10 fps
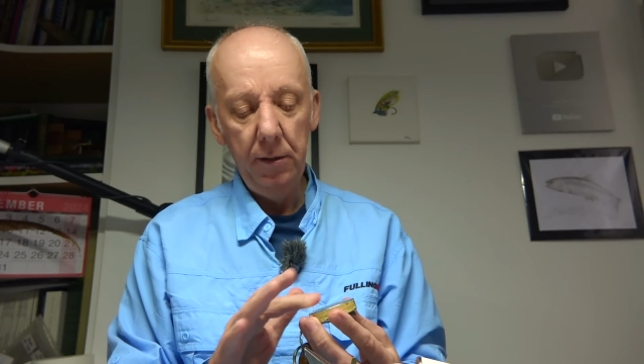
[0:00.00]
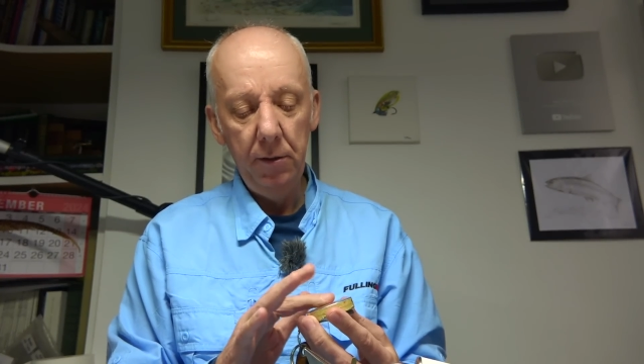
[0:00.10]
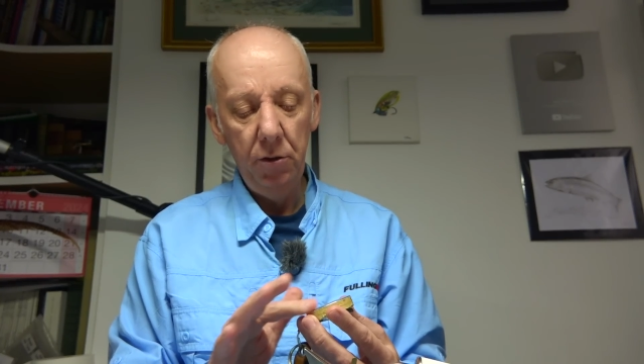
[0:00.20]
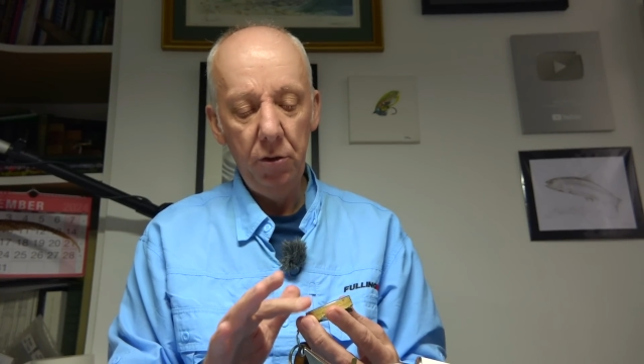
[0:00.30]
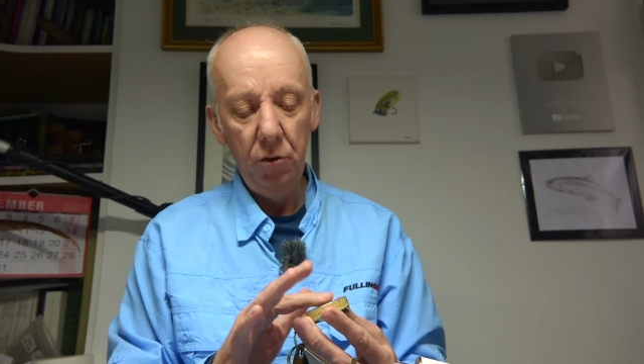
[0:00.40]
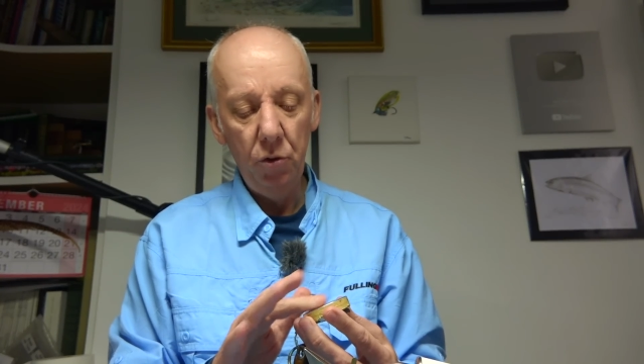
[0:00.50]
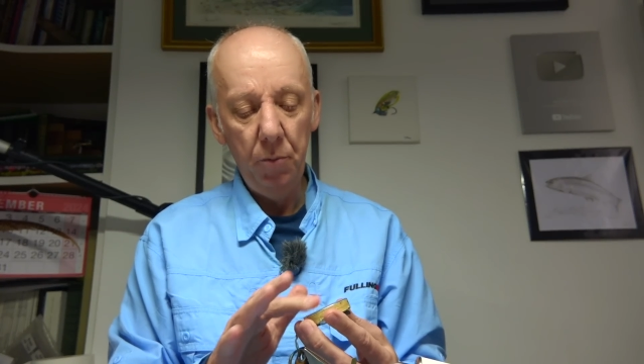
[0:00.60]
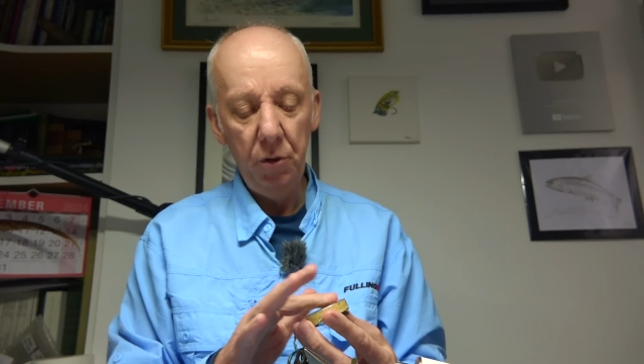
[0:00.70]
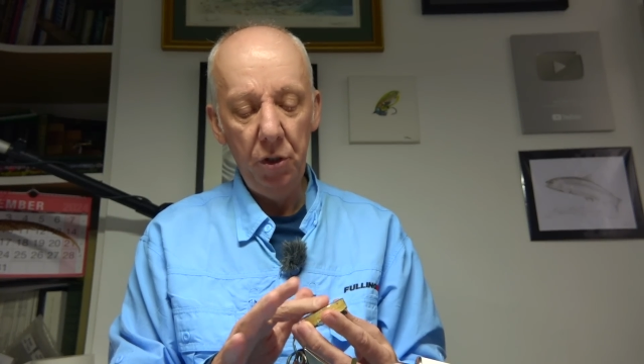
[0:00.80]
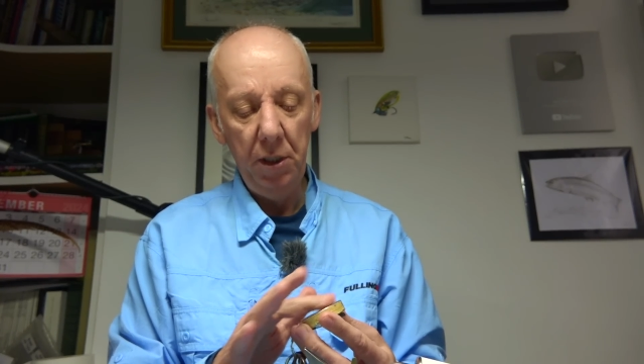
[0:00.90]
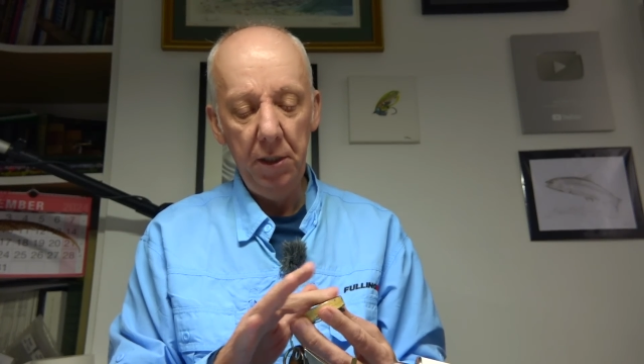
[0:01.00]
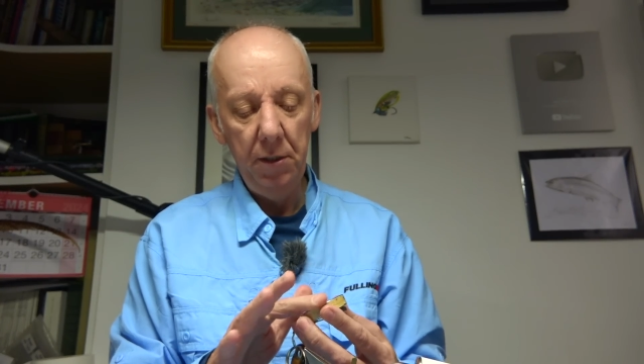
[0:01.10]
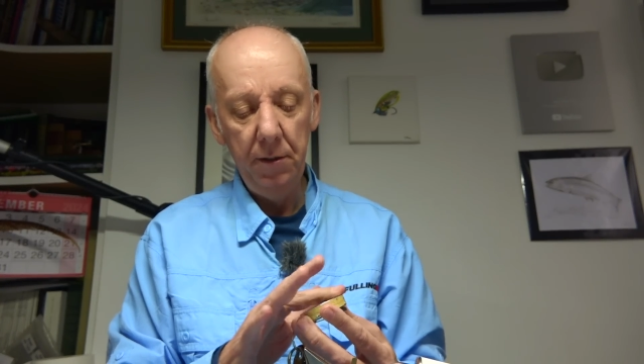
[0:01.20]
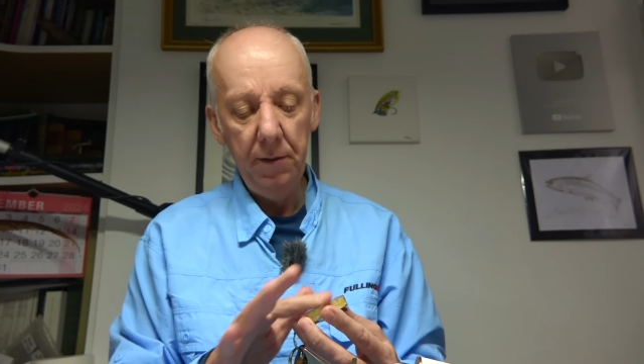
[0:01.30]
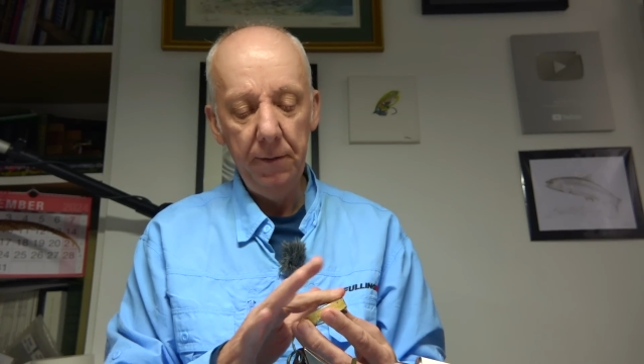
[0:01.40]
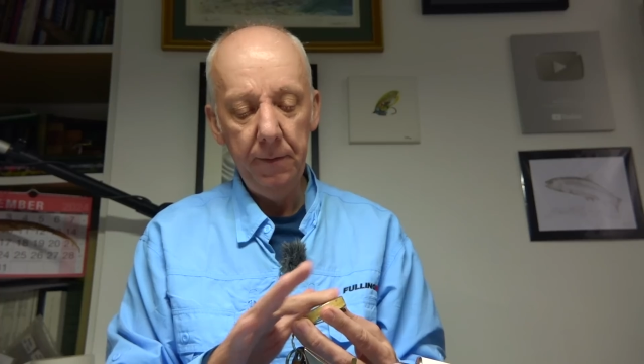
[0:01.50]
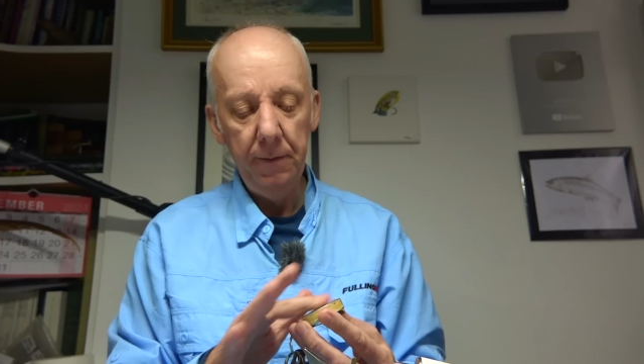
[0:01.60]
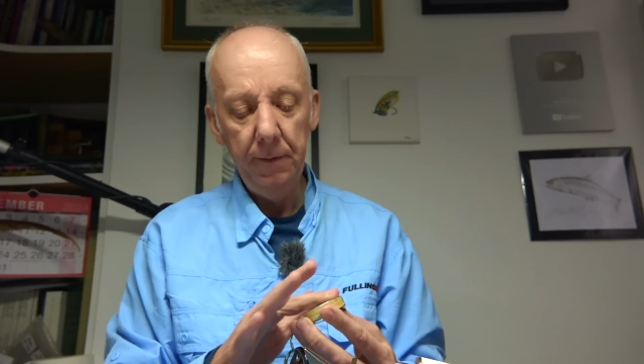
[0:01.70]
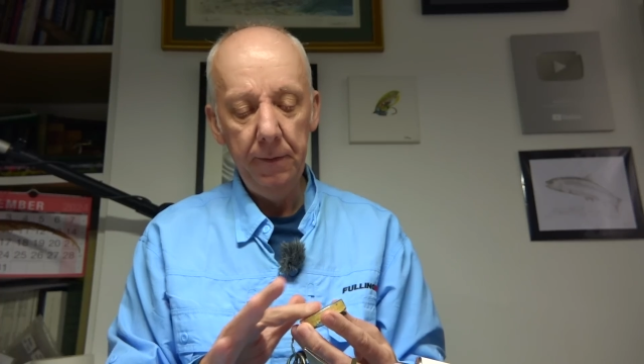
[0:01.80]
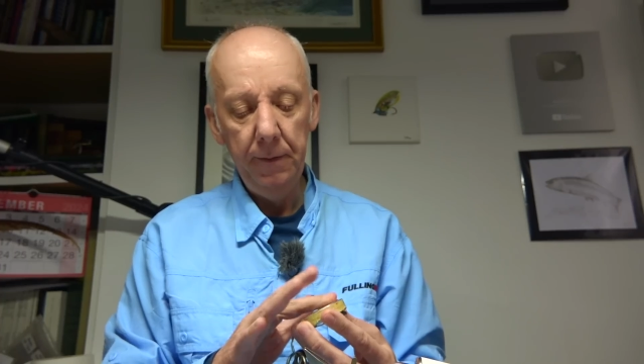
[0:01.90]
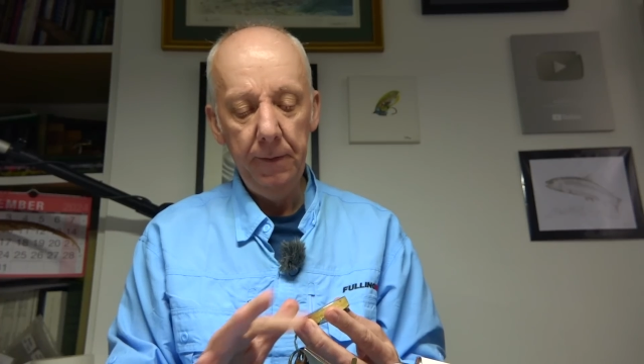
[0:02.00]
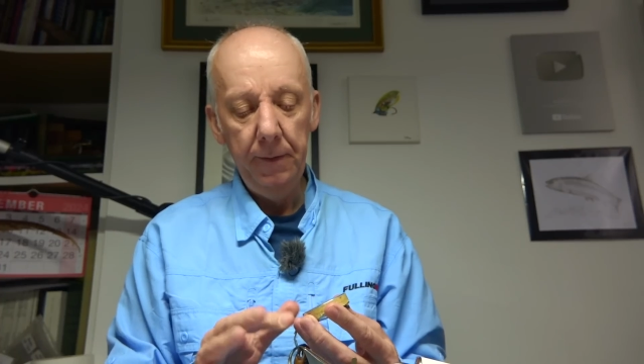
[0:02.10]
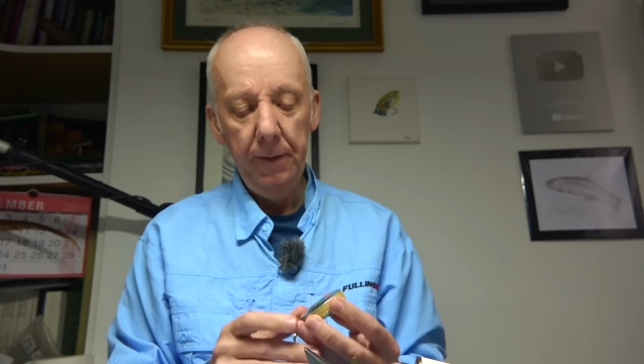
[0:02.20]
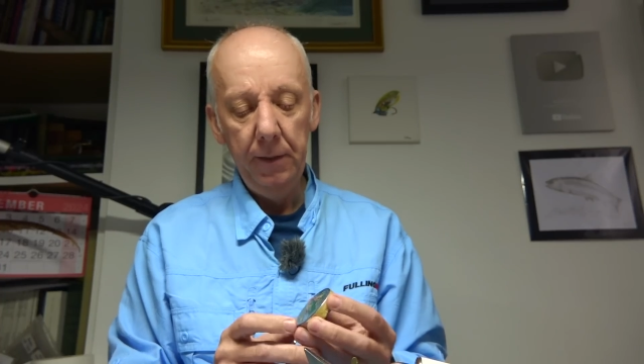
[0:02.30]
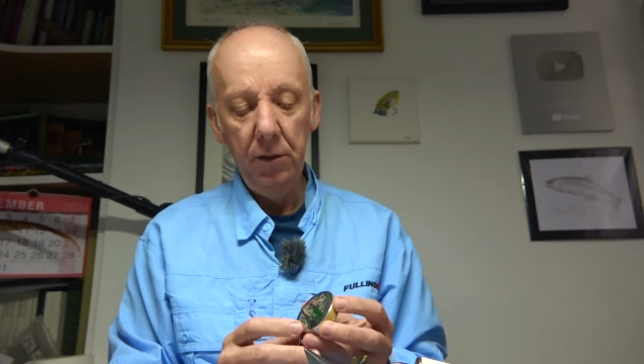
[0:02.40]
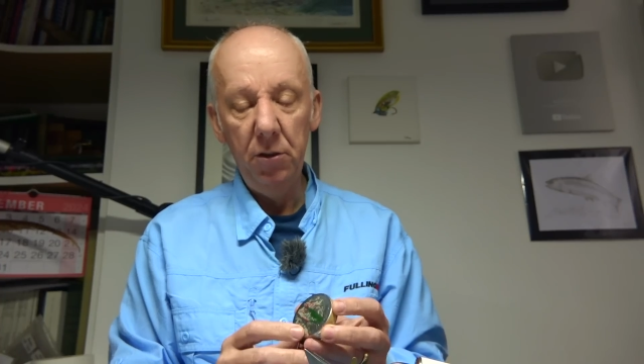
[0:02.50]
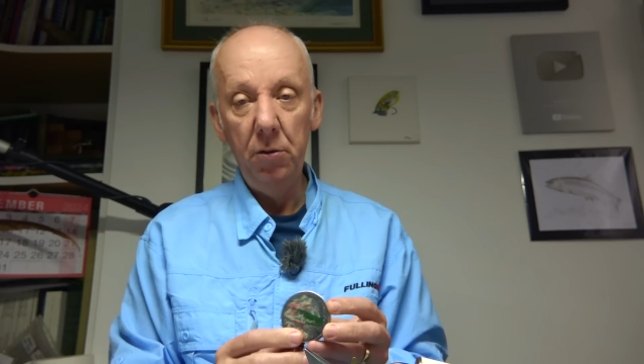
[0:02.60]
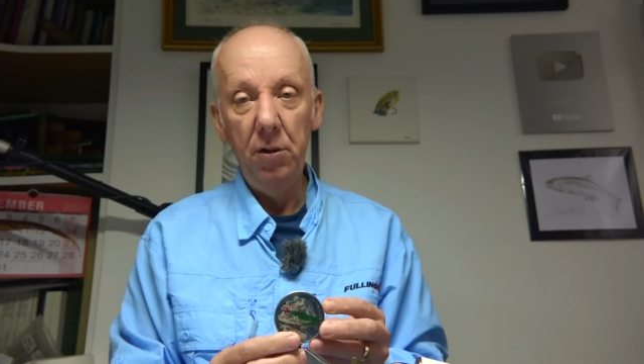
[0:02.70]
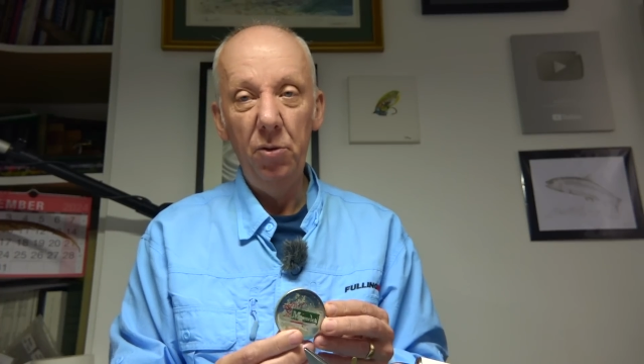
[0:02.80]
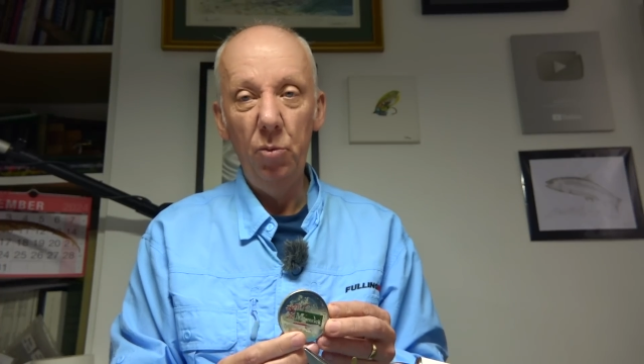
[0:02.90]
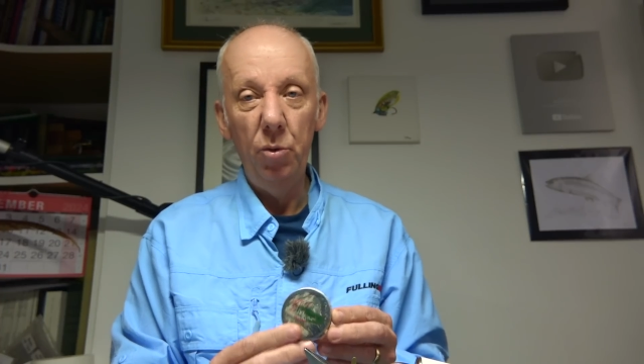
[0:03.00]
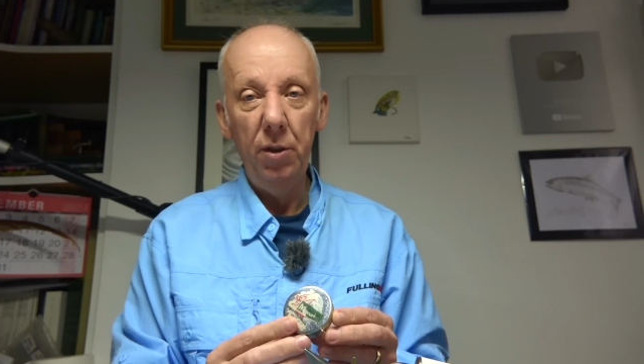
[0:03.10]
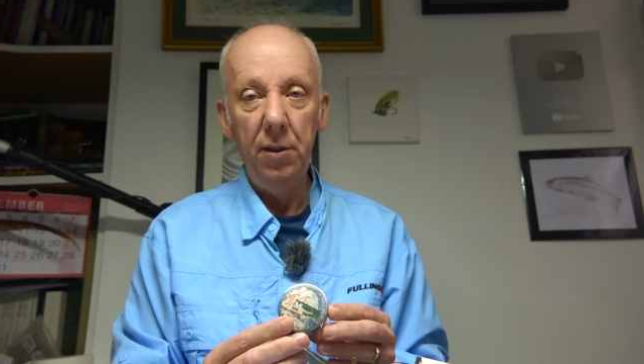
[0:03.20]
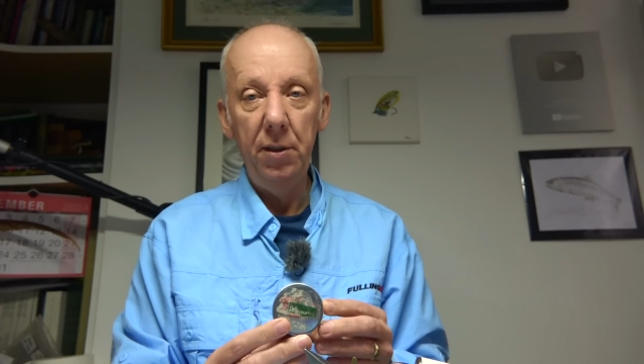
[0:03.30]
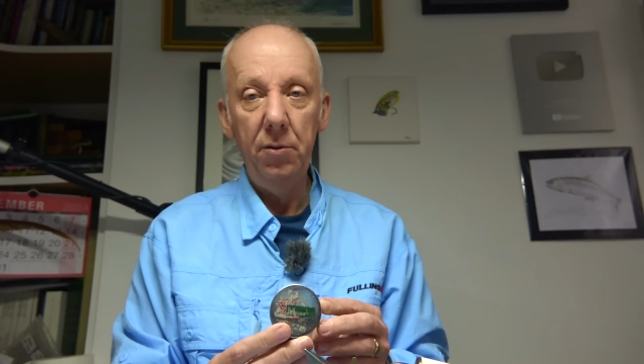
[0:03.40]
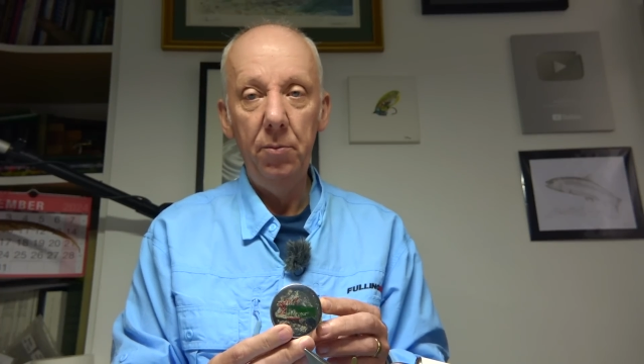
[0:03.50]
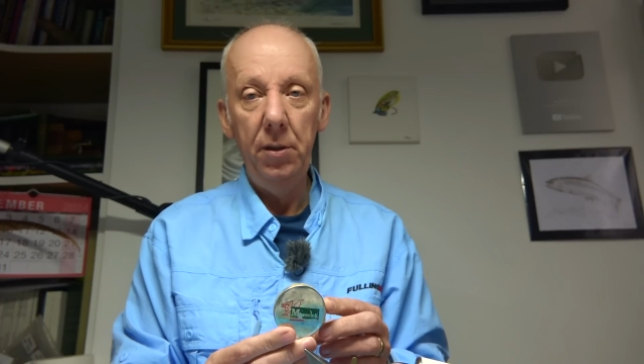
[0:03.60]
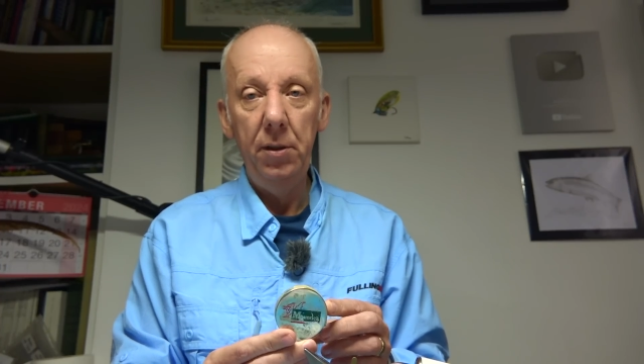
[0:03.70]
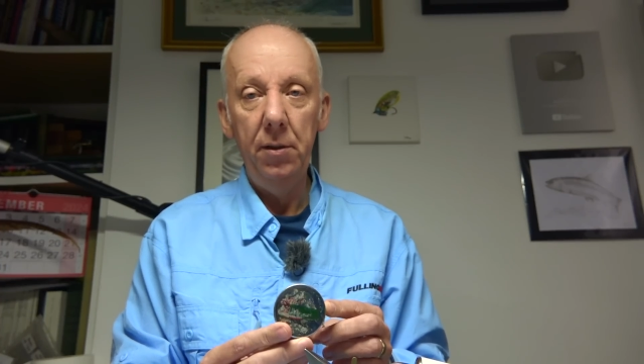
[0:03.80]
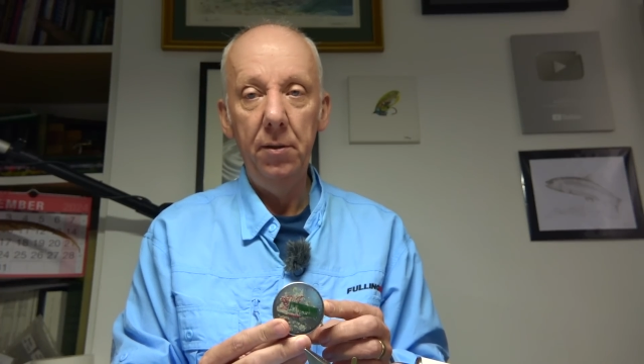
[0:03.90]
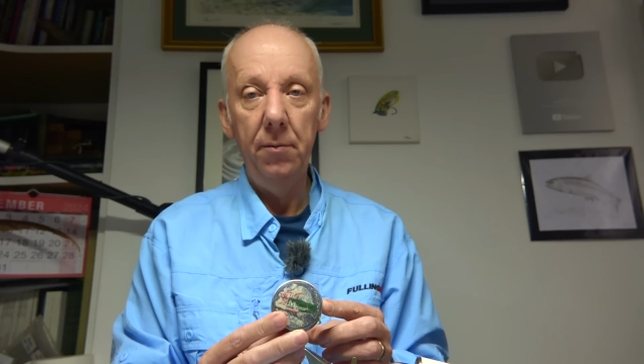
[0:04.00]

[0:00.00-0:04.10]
just to stop it shining, because you don't want this wee